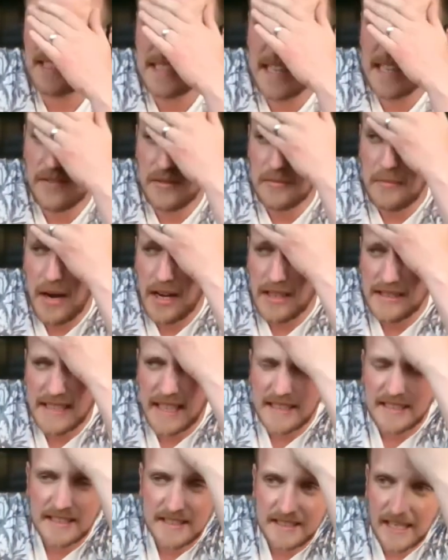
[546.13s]
7-part
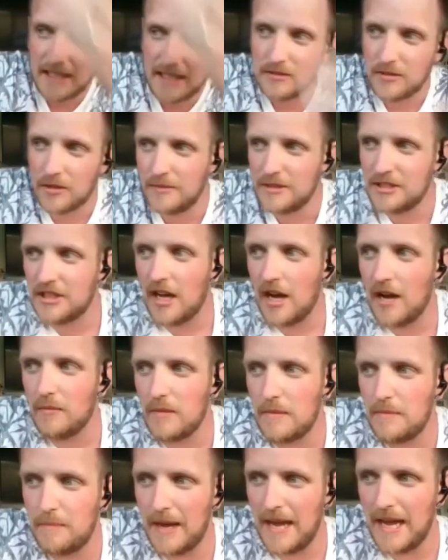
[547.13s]
exercise. We're going to be
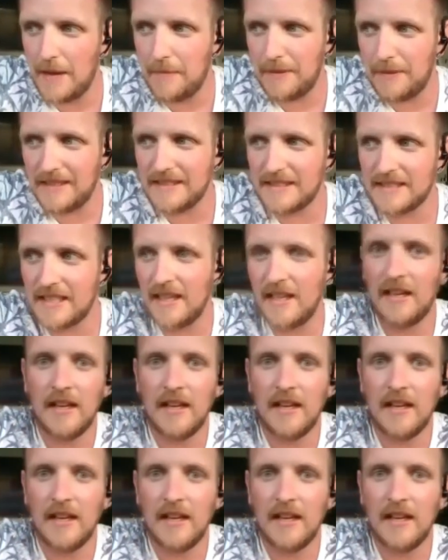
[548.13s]
starting with burpees,